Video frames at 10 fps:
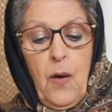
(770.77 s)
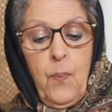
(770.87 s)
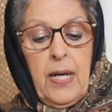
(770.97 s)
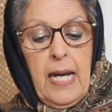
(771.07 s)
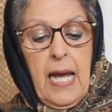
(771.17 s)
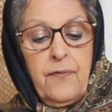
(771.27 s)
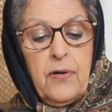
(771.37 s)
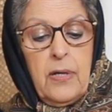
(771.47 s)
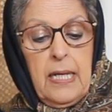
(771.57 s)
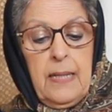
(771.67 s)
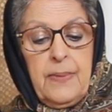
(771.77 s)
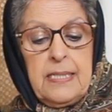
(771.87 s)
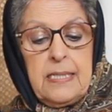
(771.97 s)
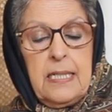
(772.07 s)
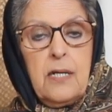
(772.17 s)
"Whatever
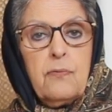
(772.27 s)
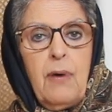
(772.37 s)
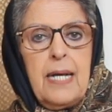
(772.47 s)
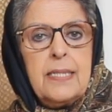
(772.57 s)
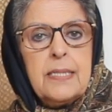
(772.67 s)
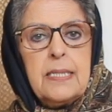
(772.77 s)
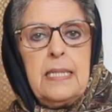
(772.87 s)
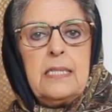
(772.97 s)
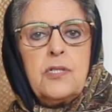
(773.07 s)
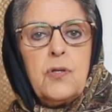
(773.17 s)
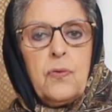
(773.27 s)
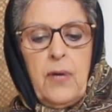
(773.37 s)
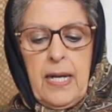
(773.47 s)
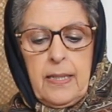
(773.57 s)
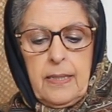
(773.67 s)
Ibn Sina writes is
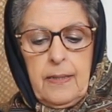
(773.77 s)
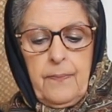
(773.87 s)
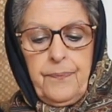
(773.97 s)
correct."